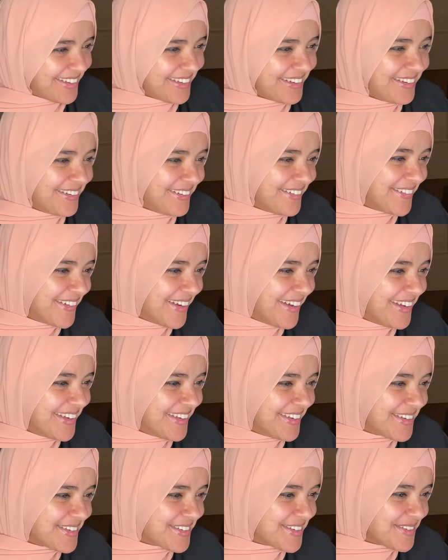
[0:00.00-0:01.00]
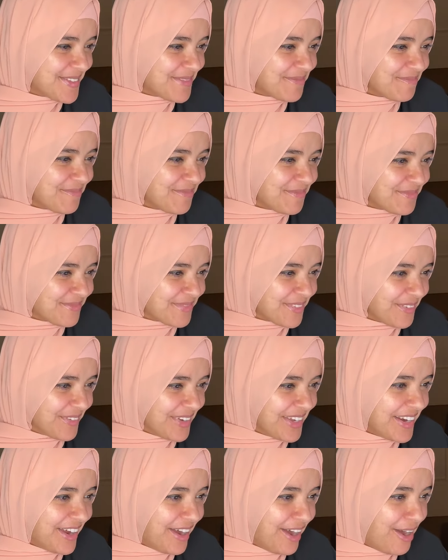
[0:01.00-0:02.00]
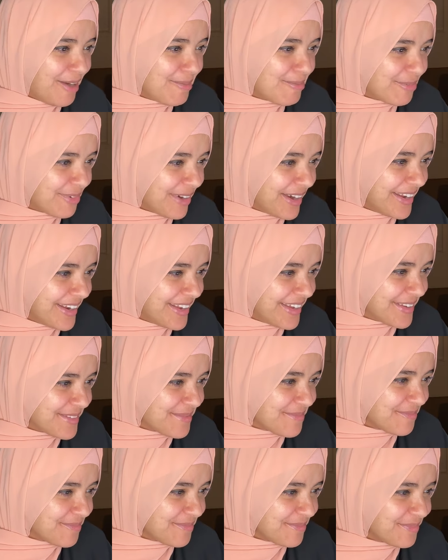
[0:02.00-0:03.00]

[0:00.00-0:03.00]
All right, we're gonna hop right in.